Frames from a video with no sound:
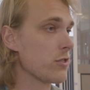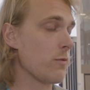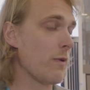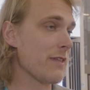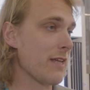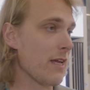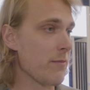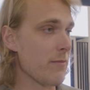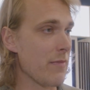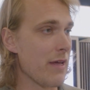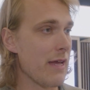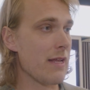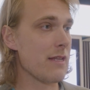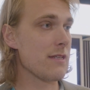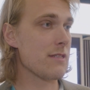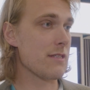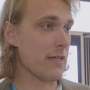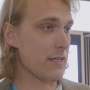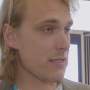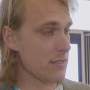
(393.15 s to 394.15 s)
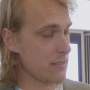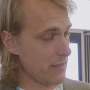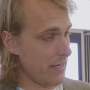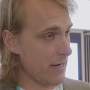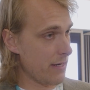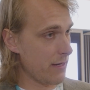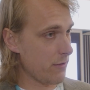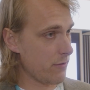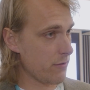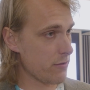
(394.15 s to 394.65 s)
what that means is
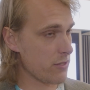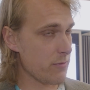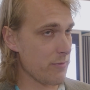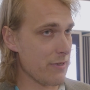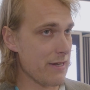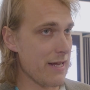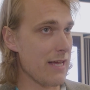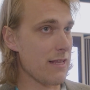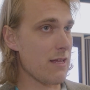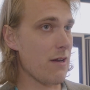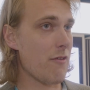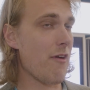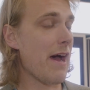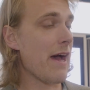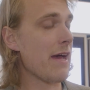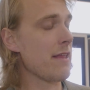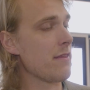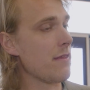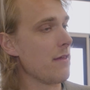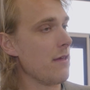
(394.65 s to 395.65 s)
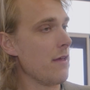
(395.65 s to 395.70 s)
getting the customer data right,